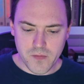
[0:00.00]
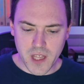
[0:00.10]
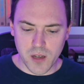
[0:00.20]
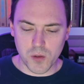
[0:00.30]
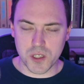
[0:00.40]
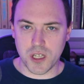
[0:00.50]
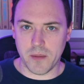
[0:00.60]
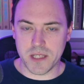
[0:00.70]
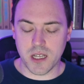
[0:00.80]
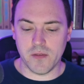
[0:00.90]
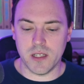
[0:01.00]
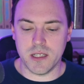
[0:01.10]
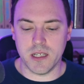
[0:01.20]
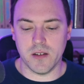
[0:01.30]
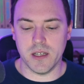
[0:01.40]
He wrote the Thomas Covenant
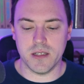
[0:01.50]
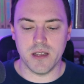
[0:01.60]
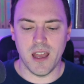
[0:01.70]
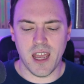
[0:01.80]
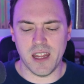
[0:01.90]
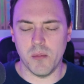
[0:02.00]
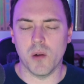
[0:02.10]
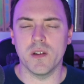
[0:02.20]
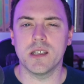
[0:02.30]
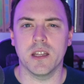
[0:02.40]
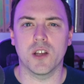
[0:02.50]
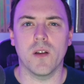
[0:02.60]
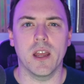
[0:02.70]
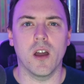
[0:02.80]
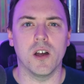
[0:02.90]
series, and then more recently, The
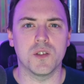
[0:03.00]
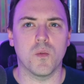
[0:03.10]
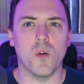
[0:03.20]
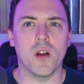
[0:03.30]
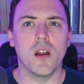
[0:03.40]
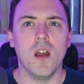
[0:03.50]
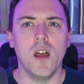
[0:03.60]
Great Gods War.